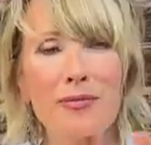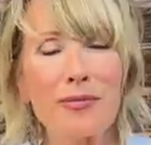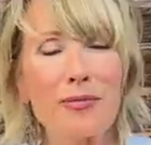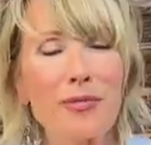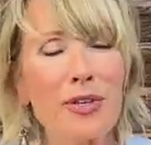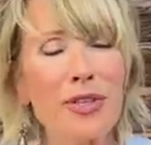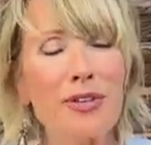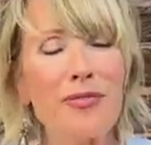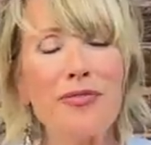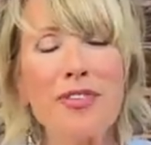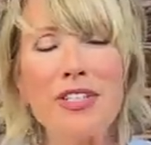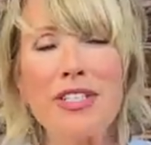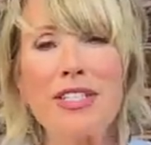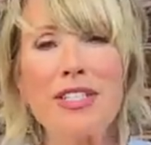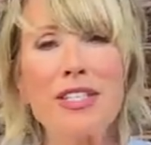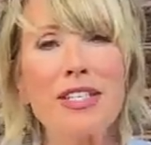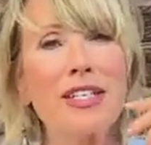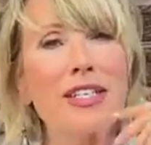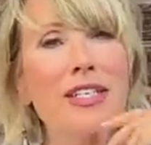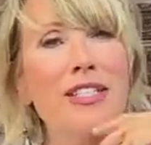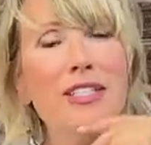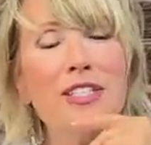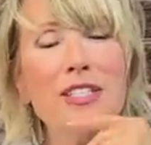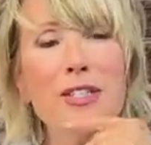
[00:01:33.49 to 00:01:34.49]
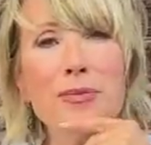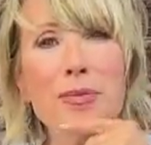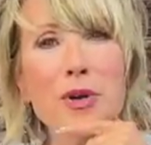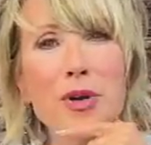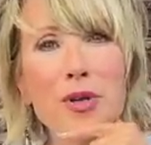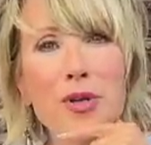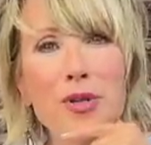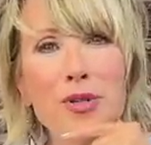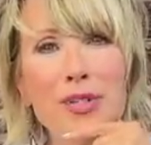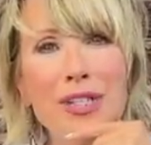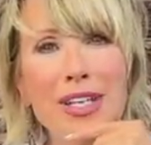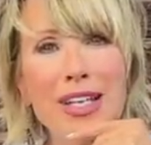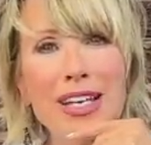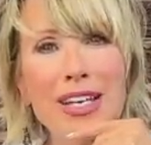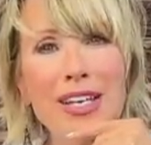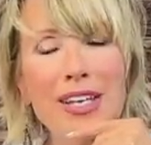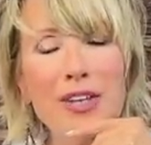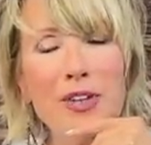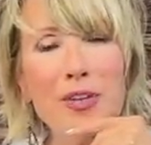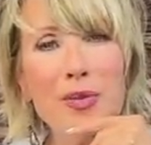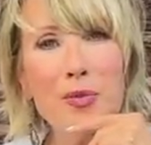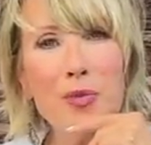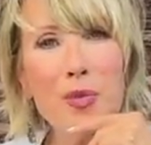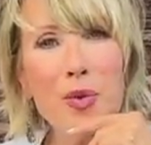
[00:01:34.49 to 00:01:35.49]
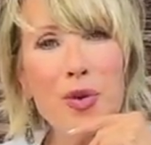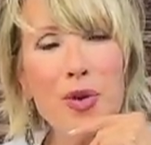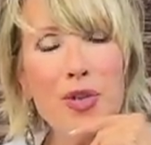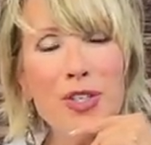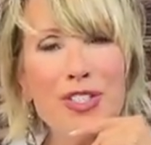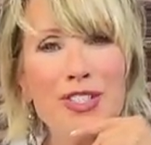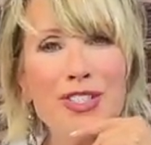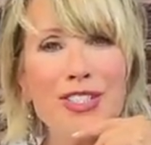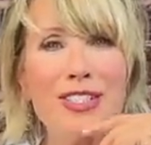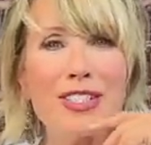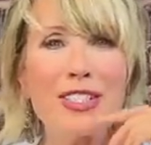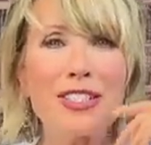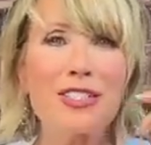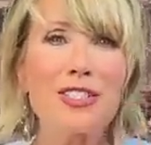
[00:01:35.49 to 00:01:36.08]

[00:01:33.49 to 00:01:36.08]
revisiting some old Edith Whartons